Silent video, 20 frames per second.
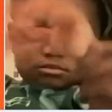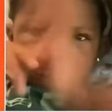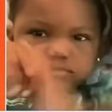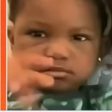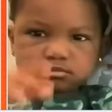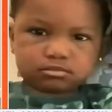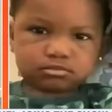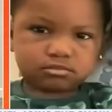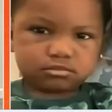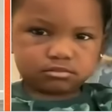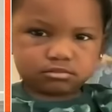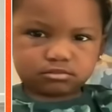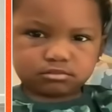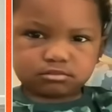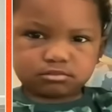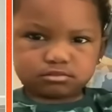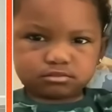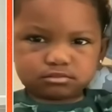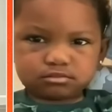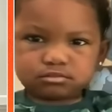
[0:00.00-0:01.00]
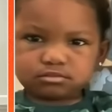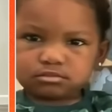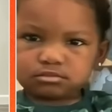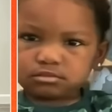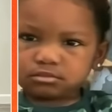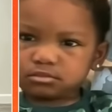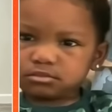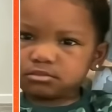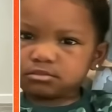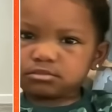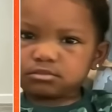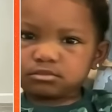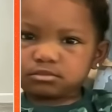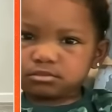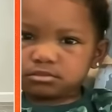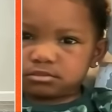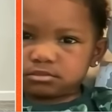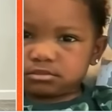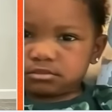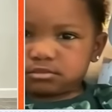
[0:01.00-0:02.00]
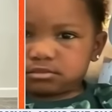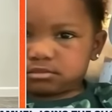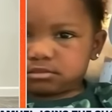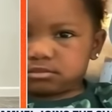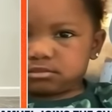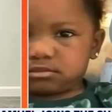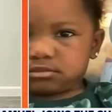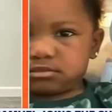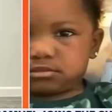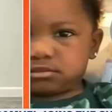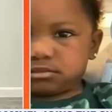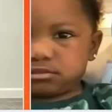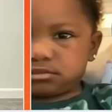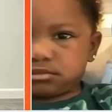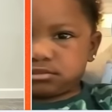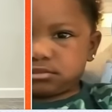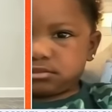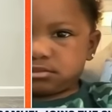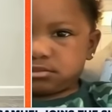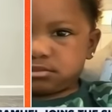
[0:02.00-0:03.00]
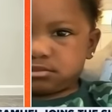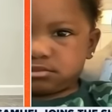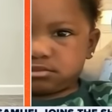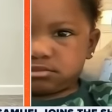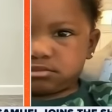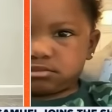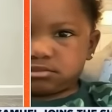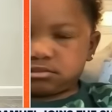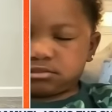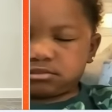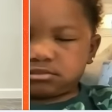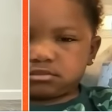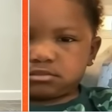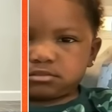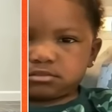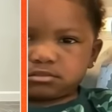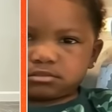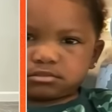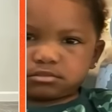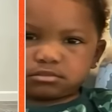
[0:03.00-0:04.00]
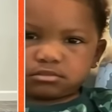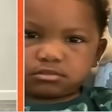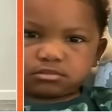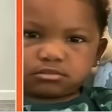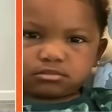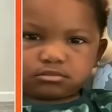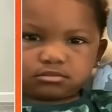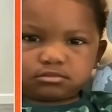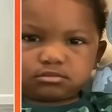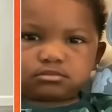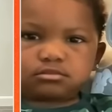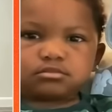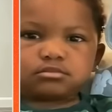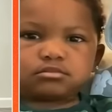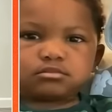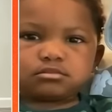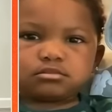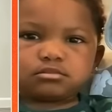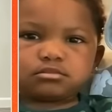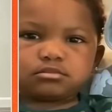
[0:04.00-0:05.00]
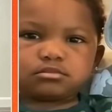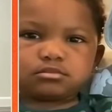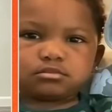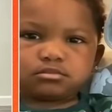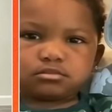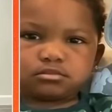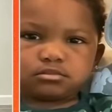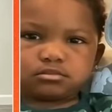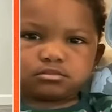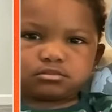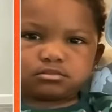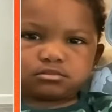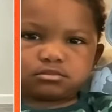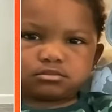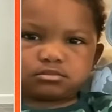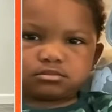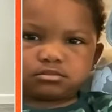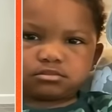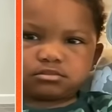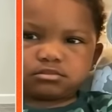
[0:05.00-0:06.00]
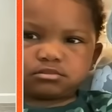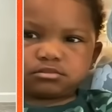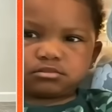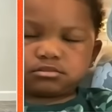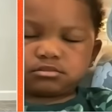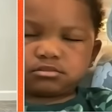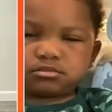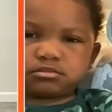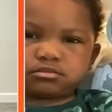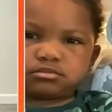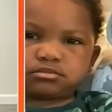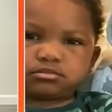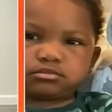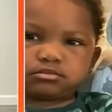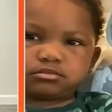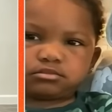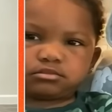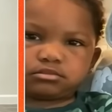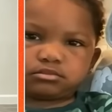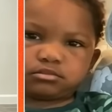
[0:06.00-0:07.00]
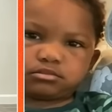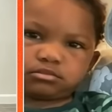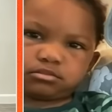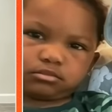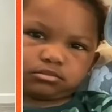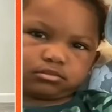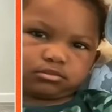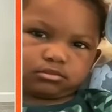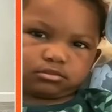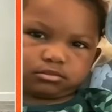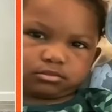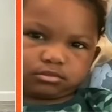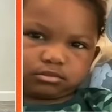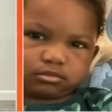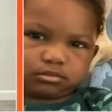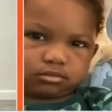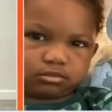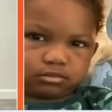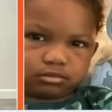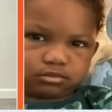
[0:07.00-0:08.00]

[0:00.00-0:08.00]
The person shown says nothing.